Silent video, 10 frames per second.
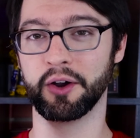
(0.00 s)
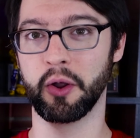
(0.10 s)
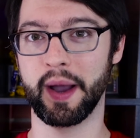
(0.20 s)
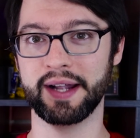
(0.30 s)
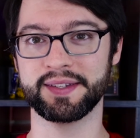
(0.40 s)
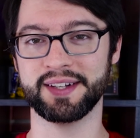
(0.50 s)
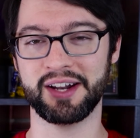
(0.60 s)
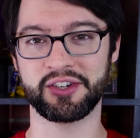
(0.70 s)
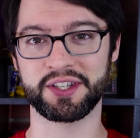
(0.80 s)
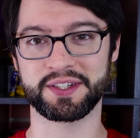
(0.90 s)
I don't know why it's
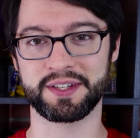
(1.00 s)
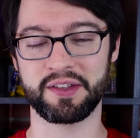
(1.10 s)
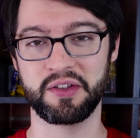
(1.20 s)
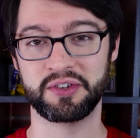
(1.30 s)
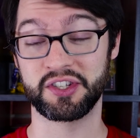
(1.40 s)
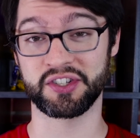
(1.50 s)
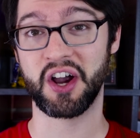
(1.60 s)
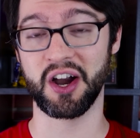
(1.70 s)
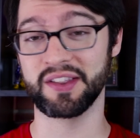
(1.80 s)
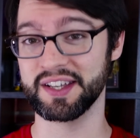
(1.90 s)
not just
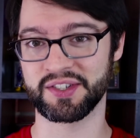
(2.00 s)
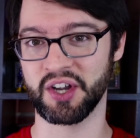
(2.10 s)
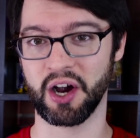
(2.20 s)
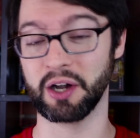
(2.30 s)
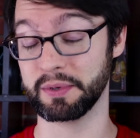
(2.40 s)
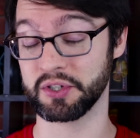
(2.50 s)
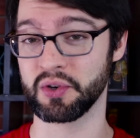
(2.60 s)
discard this card, but